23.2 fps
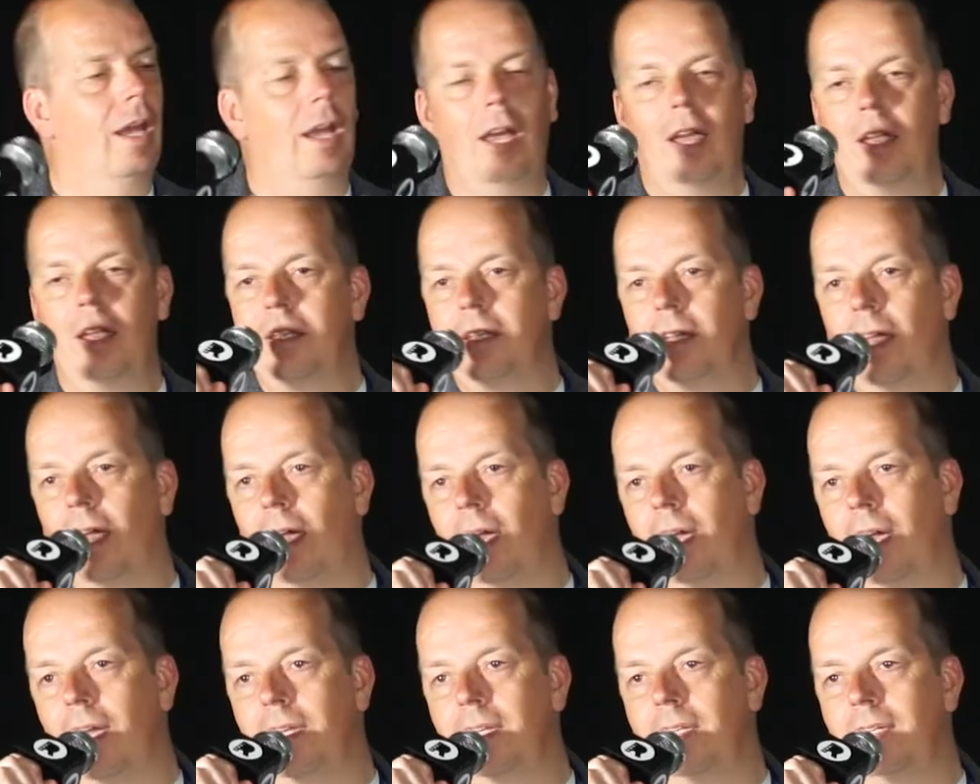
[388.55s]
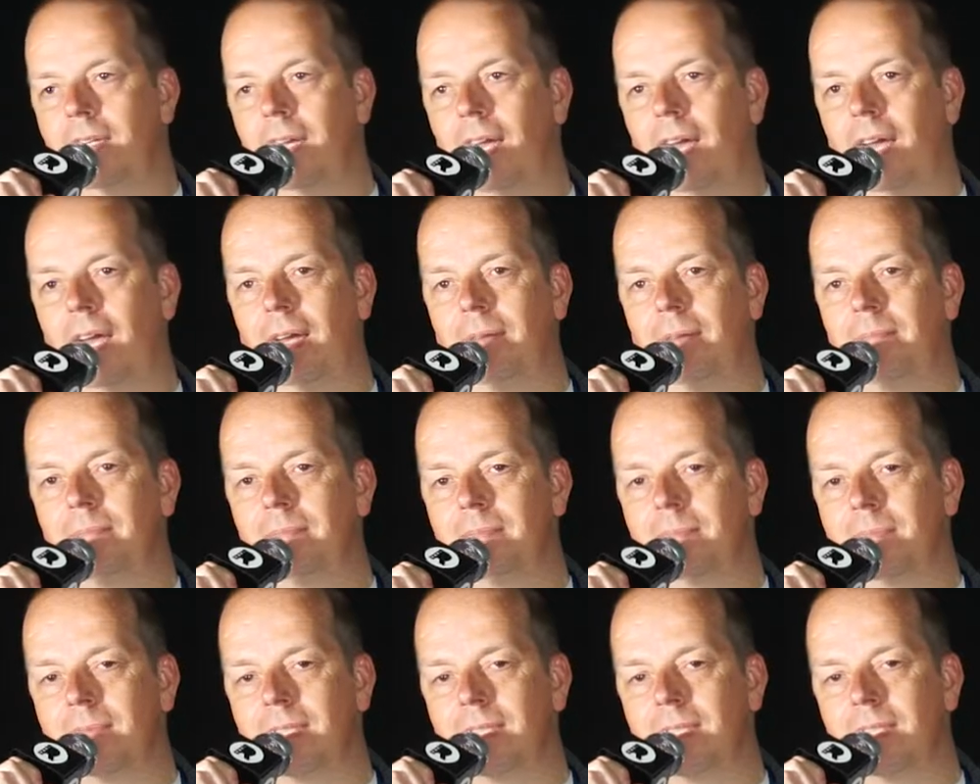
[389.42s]

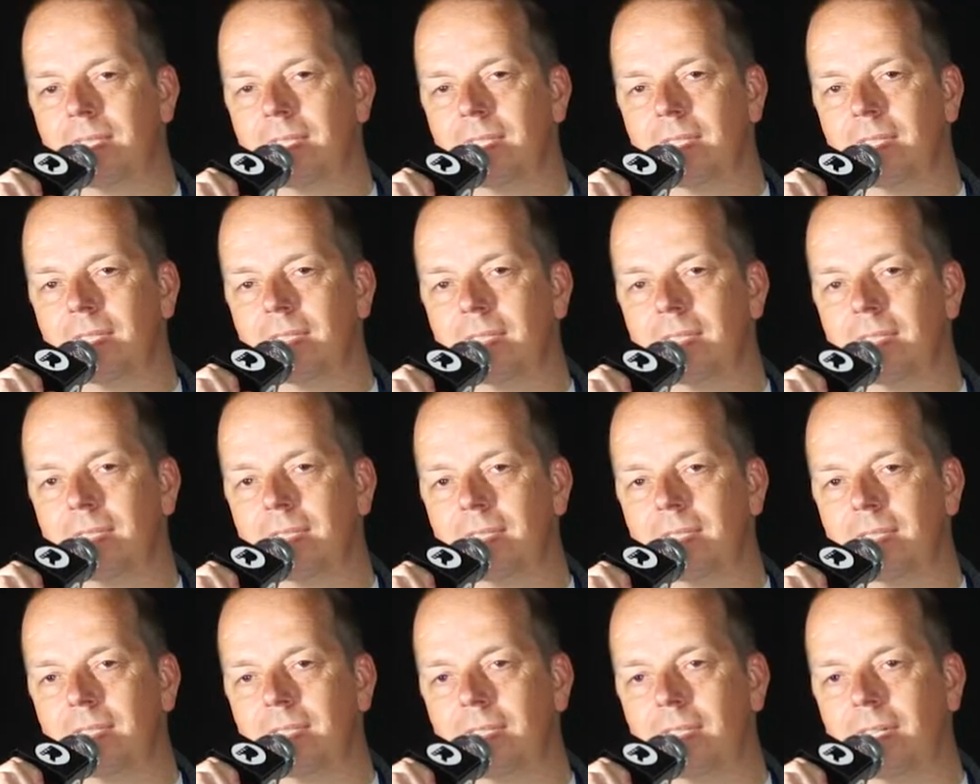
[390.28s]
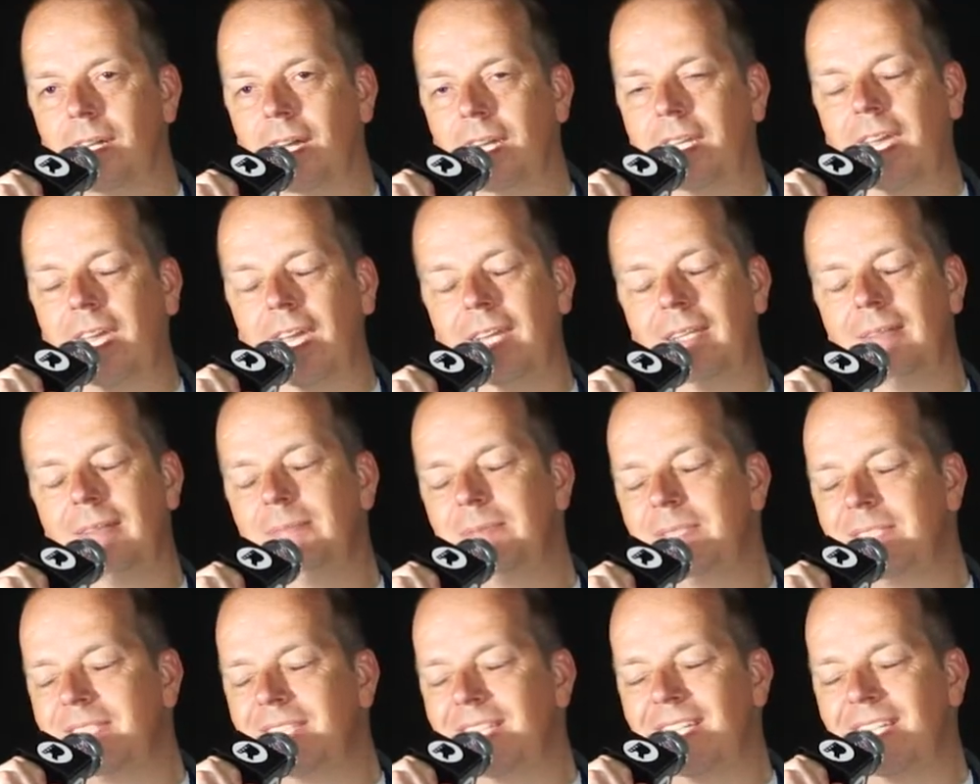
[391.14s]
I keep
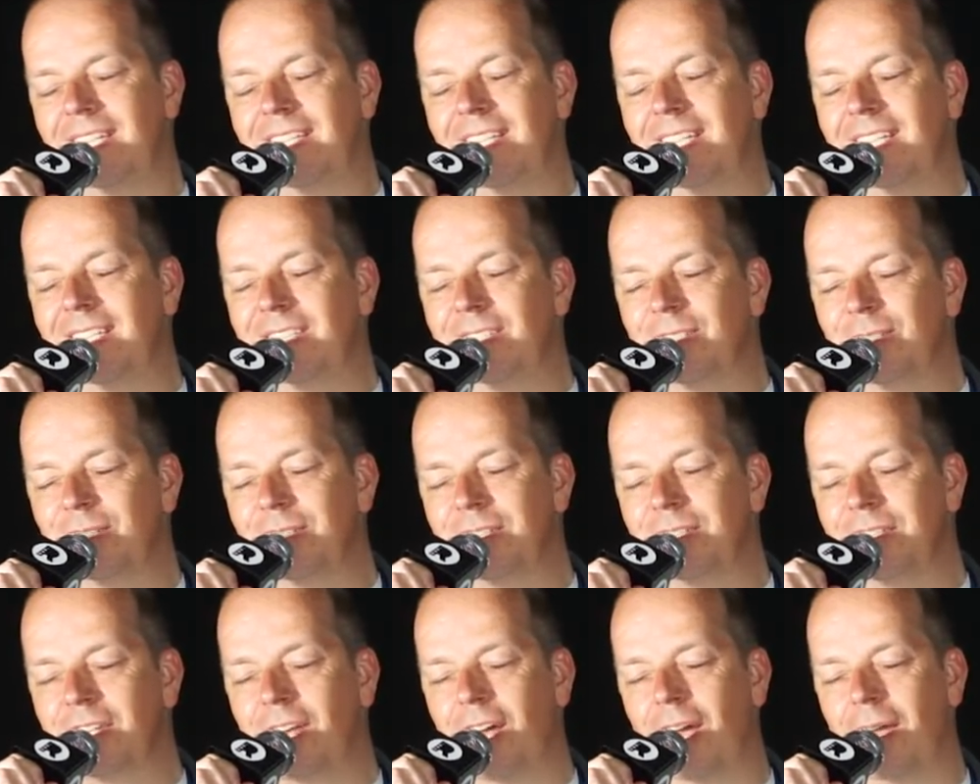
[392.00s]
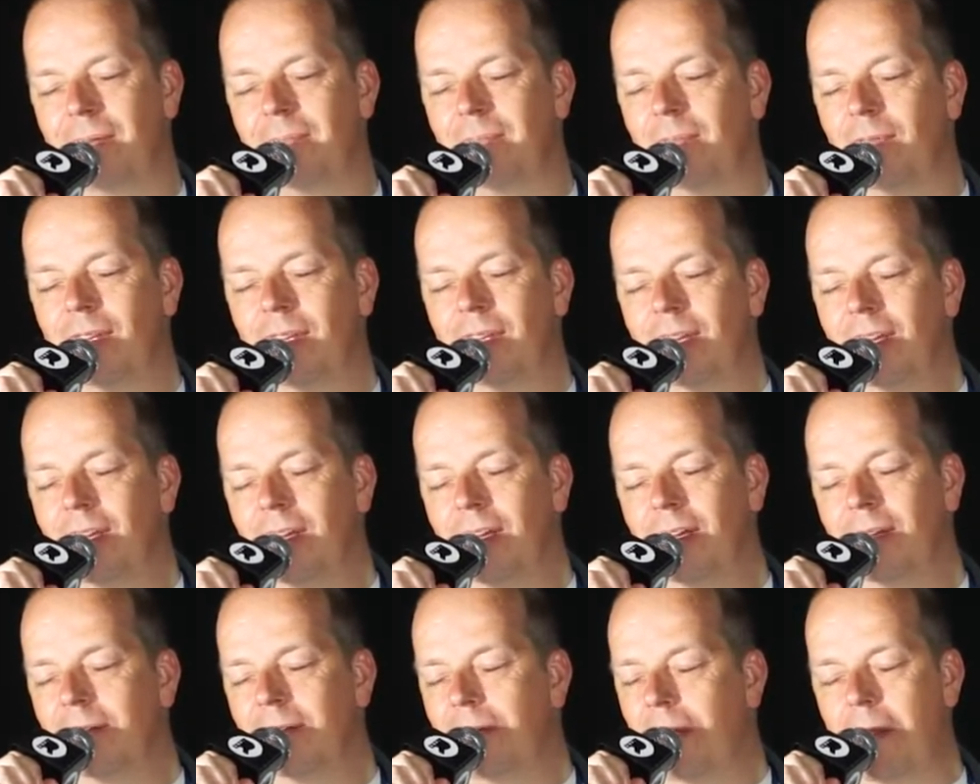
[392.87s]
seeing this all the time,
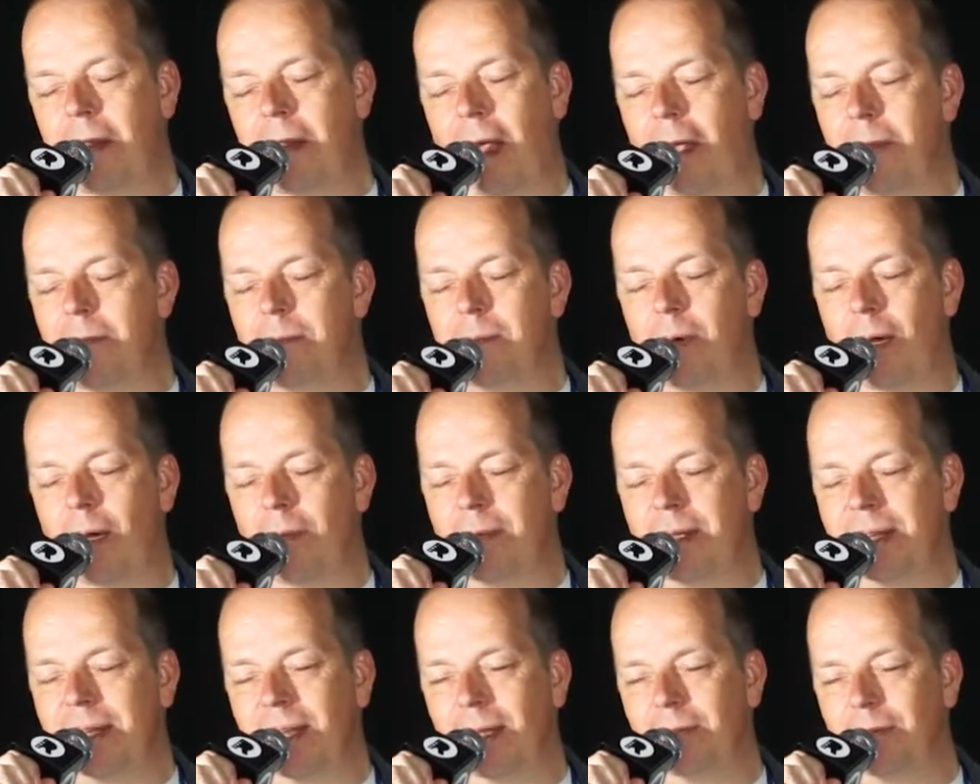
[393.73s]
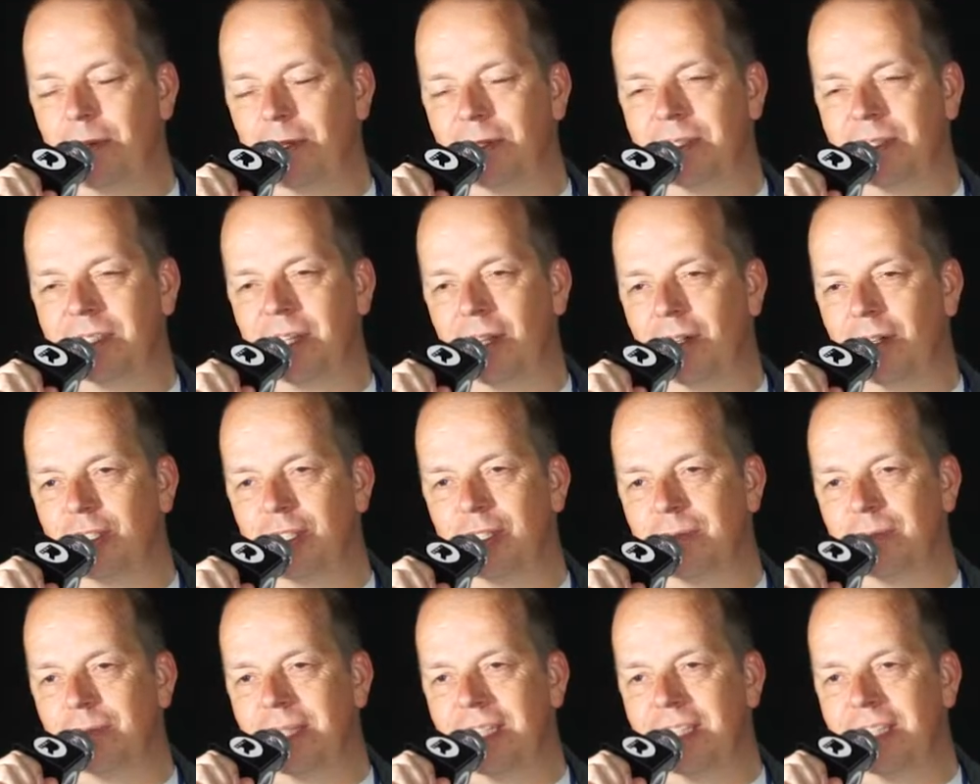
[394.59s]
like popping up on
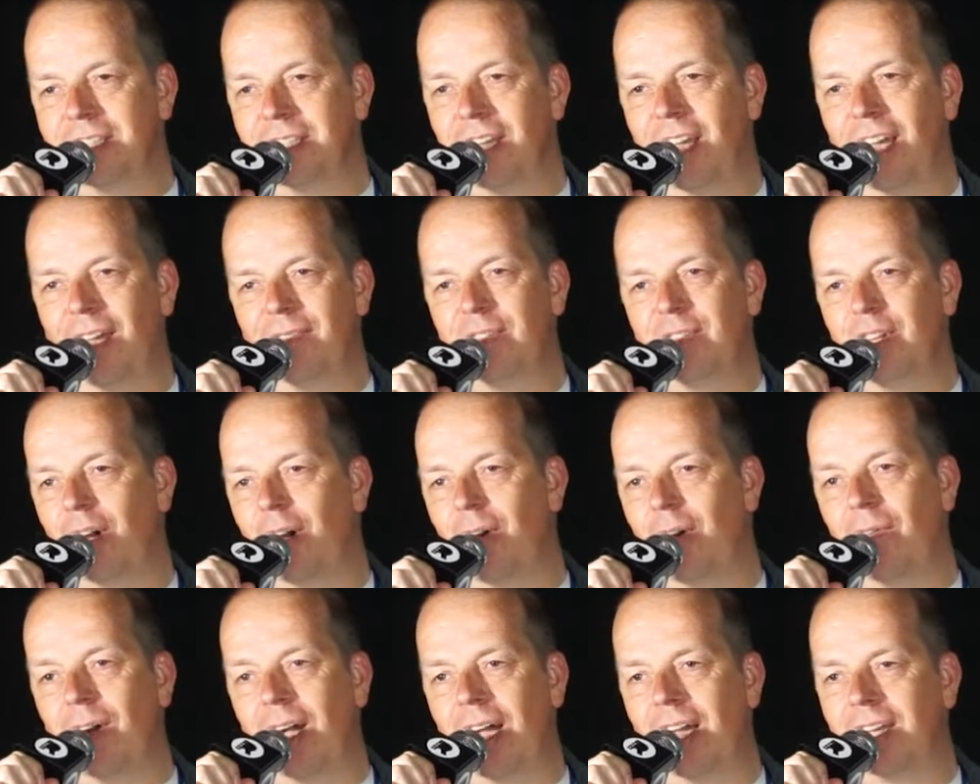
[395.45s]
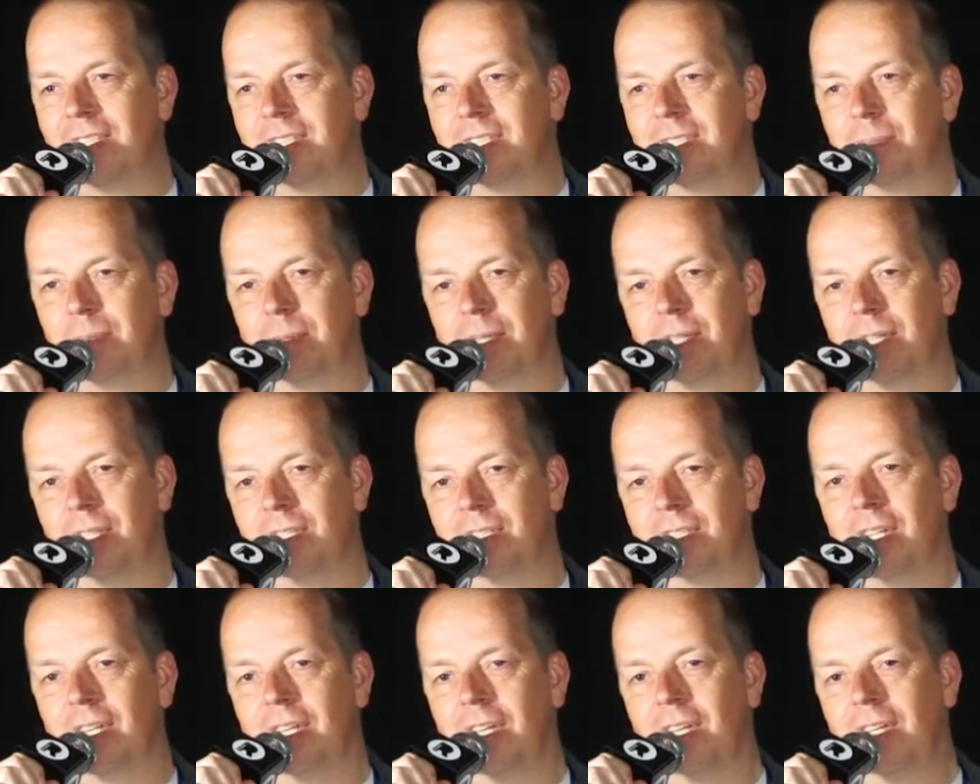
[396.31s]
social media. I've got to ask,
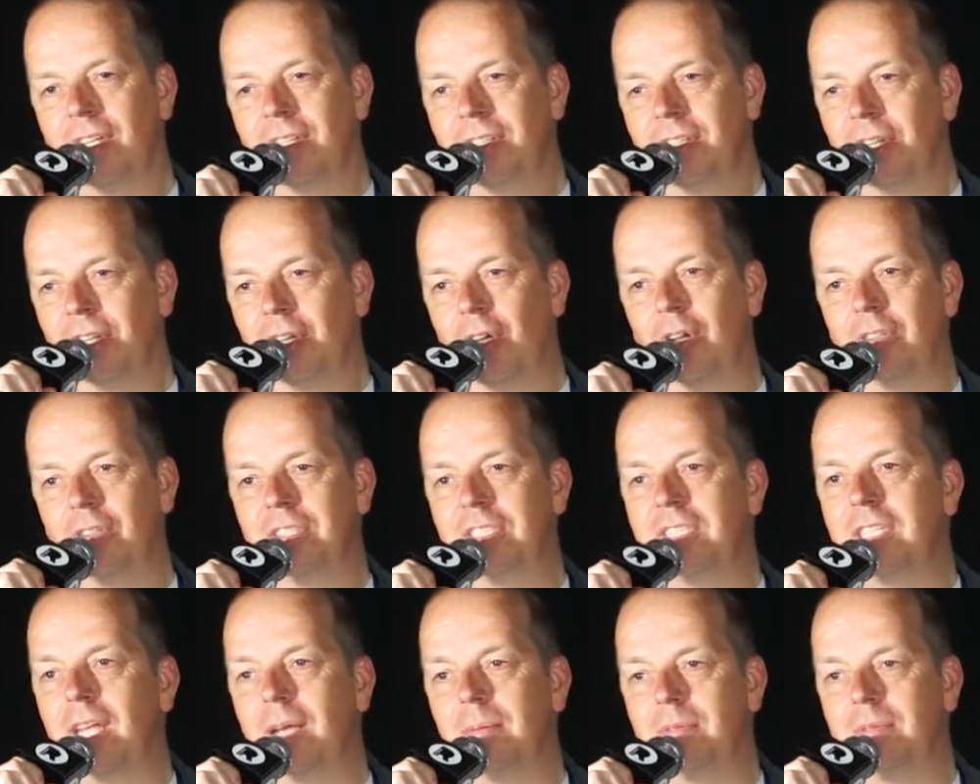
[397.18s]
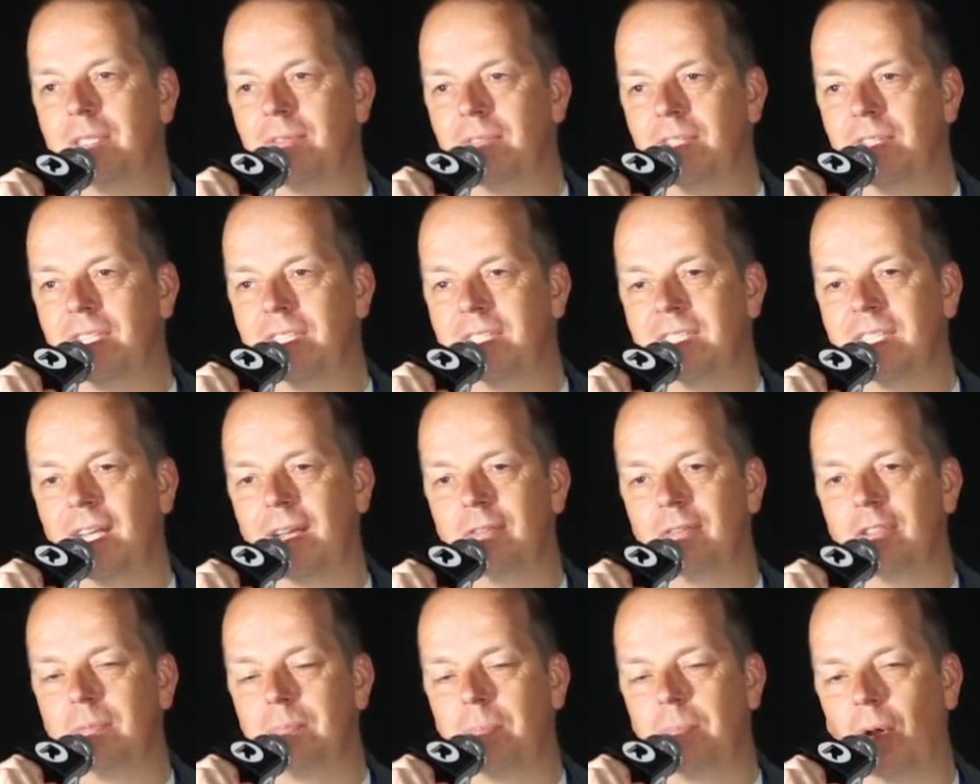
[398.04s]
because the concept of this
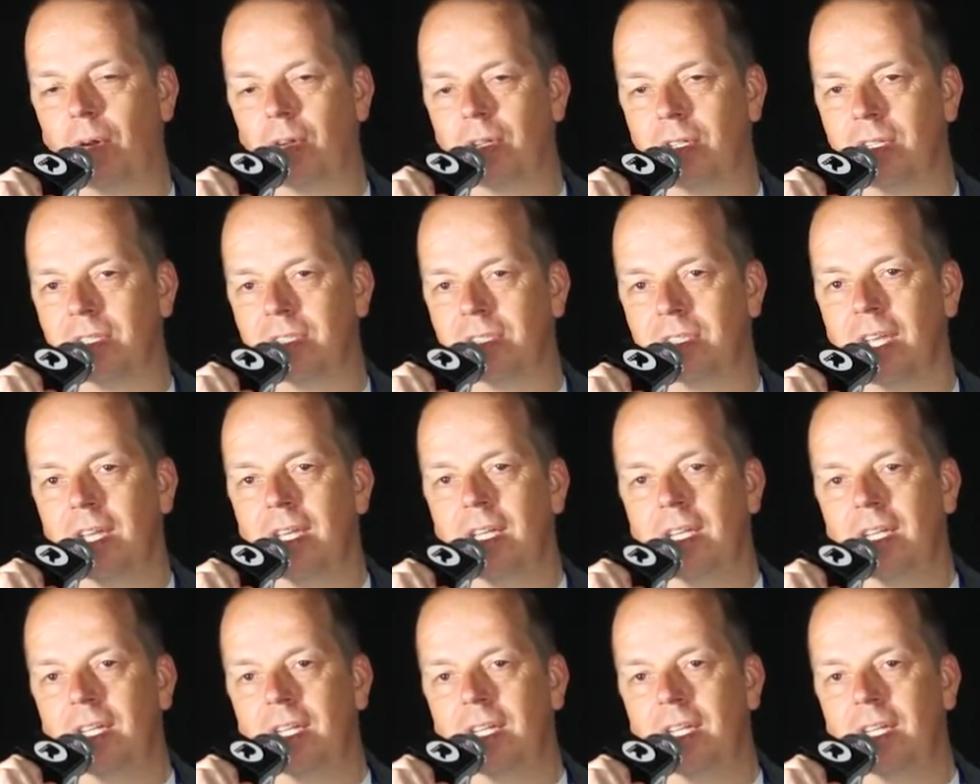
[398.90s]
sounds bonkers.